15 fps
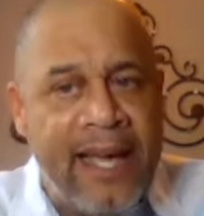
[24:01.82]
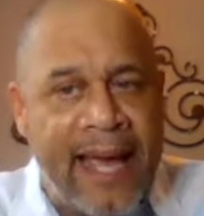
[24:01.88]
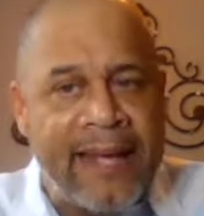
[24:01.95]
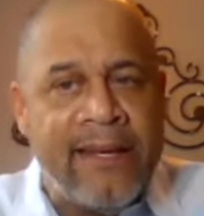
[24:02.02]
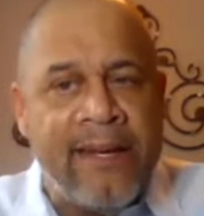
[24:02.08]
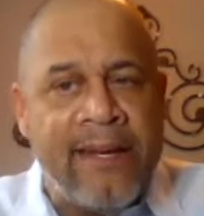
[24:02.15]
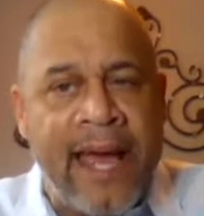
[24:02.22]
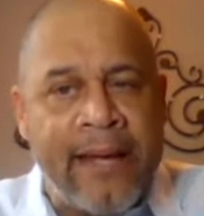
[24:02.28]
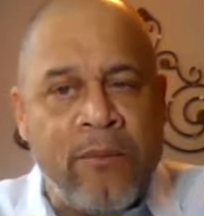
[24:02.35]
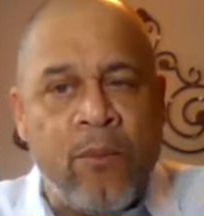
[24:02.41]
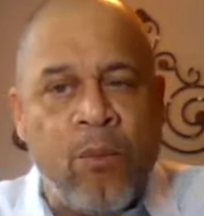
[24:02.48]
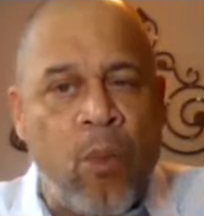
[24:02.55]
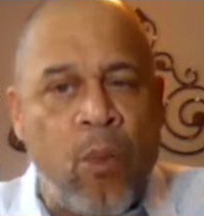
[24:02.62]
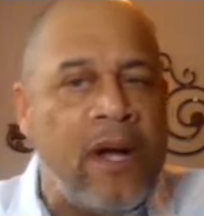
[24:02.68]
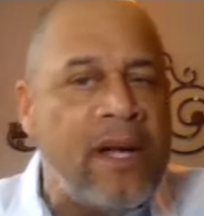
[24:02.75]
And
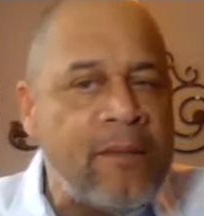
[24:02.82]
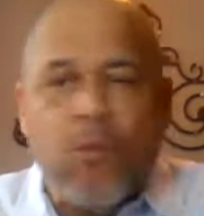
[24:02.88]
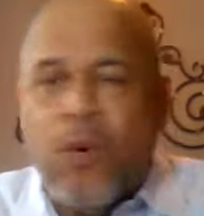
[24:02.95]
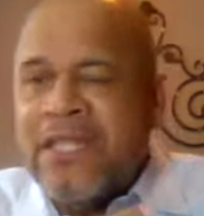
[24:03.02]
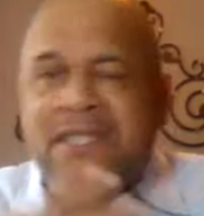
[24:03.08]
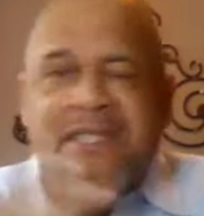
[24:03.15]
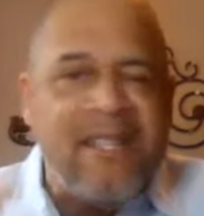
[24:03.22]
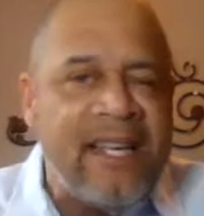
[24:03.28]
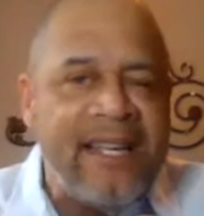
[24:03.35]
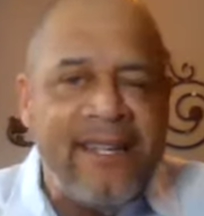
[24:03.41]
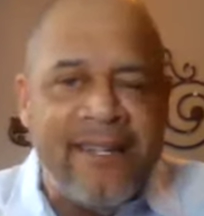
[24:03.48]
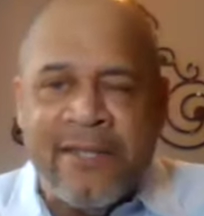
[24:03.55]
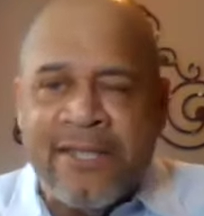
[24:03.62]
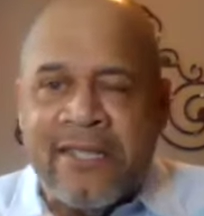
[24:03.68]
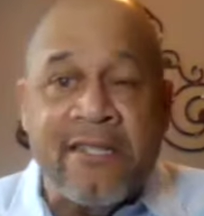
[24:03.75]
what is, you know,
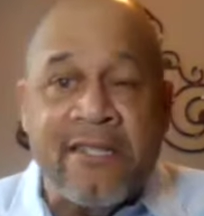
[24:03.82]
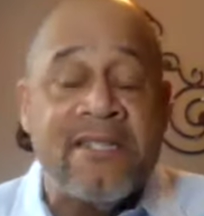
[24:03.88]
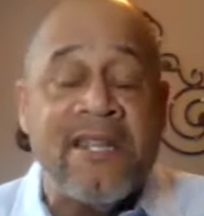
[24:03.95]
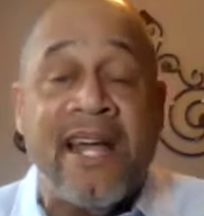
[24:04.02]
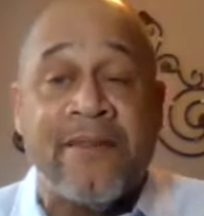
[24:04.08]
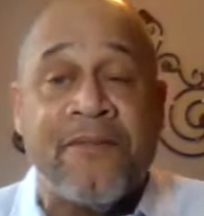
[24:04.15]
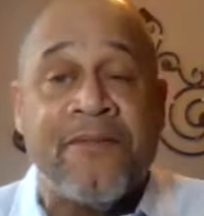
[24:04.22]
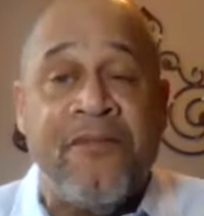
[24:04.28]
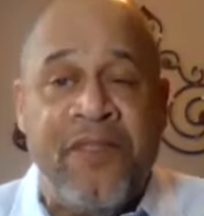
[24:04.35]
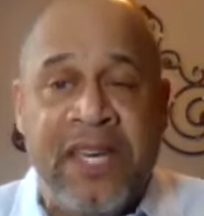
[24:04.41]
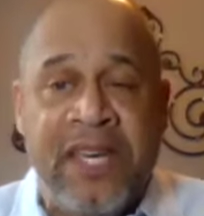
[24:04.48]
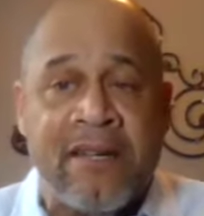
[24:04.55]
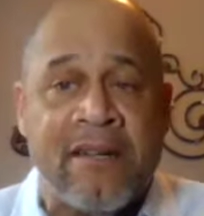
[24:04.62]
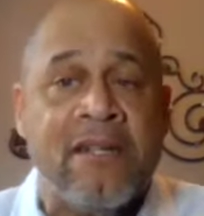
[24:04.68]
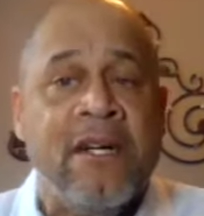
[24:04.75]
it's just not a
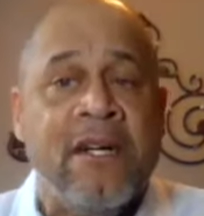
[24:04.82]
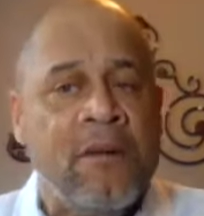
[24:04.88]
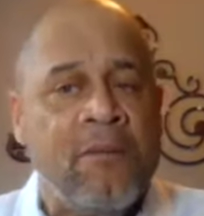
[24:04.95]
feel.